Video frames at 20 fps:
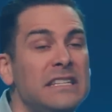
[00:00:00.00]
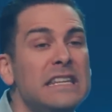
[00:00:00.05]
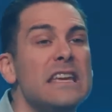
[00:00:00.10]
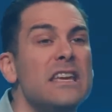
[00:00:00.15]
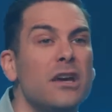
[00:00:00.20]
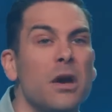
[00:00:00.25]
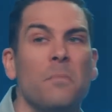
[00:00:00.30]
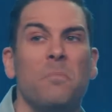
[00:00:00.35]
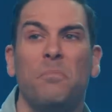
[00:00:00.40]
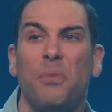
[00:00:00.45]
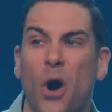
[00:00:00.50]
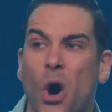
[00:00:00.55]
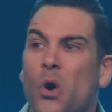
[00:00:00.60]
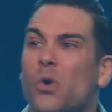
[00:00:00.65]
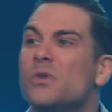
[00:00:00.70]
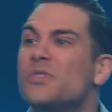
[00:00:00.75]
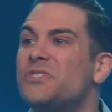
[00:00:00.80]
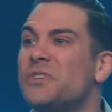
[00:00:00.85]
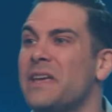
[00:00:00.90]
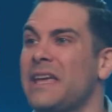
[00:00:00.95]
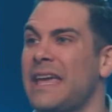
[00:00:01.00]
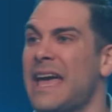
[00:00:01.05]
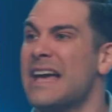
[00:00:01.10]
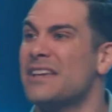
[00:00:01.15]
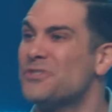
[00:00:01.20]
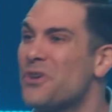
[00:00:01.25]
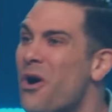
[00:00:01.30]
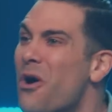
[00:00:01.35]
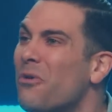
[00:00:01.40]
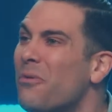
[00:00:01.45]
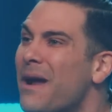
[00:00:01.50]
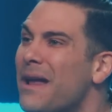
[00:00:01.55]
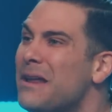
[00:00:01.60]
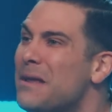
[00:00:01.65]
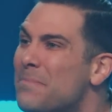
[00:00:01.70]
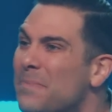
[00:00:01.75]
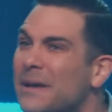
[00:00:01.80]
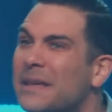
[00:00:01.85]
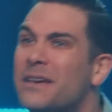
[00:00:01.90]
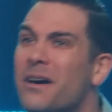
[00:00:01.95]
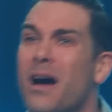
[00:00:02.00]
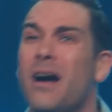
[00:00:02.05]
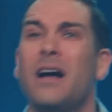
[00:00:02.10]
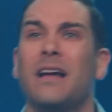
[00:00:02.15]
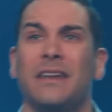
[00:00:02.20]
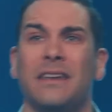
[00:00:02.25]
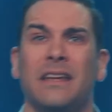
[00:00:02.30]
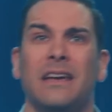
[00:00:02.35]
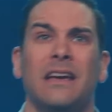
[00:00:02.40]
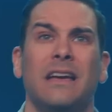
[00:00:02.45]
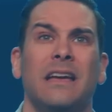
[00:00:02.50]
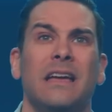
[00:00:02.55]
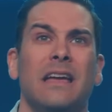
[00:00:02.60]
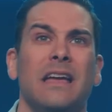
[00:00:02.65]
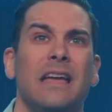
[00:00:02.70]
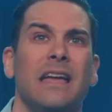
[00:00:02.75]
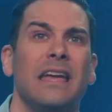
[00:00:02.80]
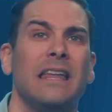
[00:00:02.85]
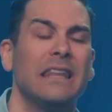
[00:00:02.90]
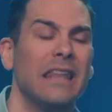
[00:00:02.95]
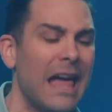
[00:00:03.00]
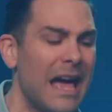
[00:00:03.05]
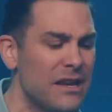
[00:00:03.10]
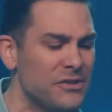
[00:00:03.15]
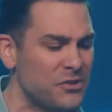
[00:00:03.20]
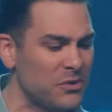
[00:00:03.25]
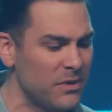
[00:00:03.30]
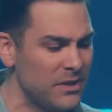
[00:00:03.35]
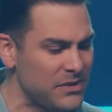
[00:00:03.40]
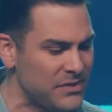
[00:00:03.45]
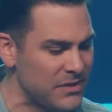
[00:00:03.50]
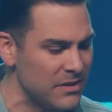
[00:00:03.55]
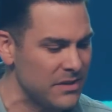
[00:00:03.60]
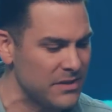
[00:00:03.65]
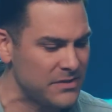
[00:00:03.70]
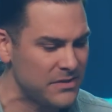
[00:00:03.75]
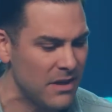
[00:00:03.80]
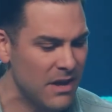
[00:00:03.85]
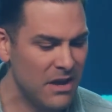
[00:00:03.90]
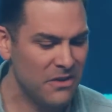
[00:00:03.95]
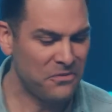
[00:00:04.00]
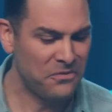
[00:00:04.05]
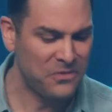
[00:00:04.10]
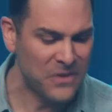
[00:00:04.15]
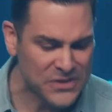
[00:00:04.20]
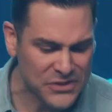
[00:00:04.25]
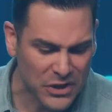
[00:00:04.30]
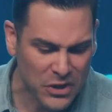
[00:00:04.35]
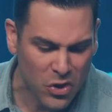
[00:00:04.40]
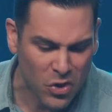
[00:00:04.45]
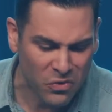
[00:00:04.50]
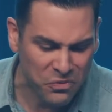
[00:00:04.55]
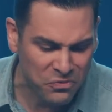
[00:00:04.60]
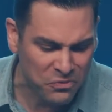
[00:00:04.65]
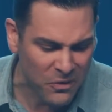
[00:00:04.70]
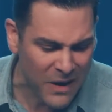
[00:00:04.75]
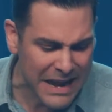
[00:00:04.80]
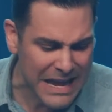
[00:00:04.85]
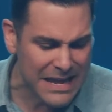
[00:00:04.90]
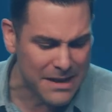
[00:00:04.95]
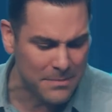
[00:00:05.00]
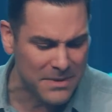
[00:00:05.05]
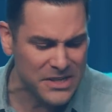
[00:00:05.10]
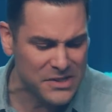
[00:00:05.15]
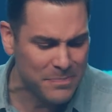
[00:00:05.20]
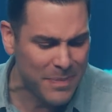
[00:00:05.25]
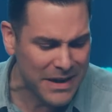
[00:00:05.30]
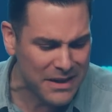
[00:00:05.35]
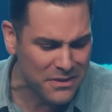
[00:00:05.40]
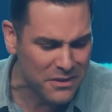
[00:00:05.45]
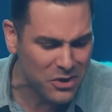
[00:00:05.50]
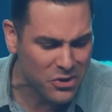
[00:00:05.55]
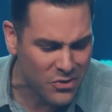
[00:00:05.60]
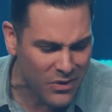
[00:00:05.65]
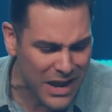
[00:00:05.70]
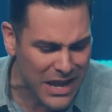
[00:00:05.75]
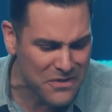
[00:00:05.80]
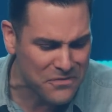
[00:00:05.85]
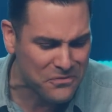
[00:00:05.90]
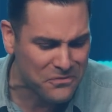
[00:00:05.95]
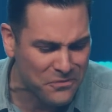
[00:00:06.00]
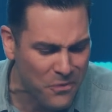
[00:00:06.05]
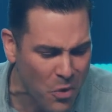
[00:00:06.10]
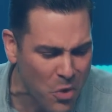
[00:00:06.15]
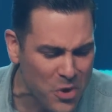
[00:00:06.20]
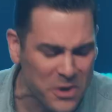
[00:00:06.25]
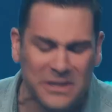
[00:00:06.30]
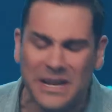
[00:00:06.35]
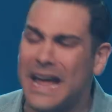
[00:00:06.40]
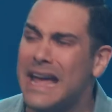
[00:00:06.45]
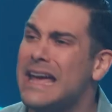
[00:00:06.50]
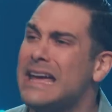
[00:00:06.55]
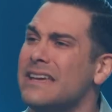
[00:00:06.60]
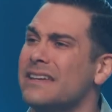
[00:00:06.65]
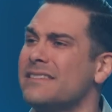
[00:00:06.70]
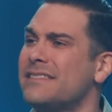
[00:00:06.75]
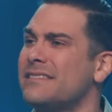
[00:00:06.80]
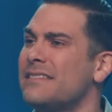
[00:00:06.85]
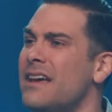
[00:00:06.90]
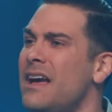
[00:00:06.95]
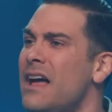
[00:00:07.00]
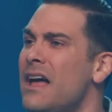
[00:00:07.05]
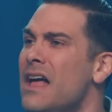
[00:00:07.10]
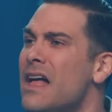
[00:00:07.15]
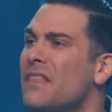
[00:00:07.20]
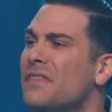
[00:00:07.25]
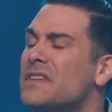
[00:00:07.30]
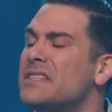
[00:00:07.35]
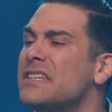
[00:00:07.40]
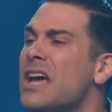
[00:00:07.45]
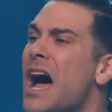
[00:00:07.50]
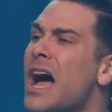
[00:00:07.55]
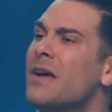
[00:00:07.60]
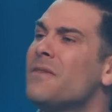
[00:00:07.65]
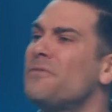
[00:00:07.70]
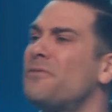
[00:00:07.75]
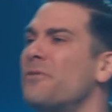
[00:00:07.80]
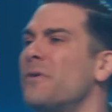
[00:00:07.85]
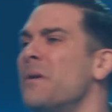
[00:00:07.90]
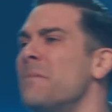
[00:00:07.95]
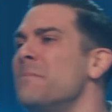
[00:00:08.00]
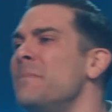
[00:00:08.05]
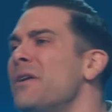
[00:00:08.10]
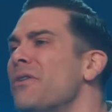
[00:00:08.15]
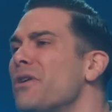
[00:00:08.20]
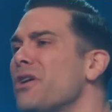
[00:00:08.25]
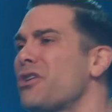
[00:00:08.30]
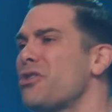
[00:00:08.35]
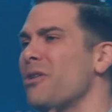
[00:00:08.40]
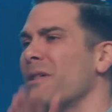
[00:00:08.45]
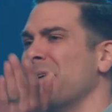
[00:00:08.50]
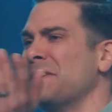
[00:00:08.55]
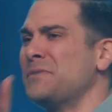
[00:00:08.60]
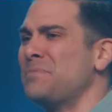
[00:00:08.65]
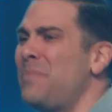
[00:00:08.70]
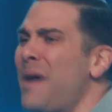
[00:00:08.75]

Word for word: decomposing has already begun in Lazarus's physical frame. He's been in the grave 4 days. The time for a miracle has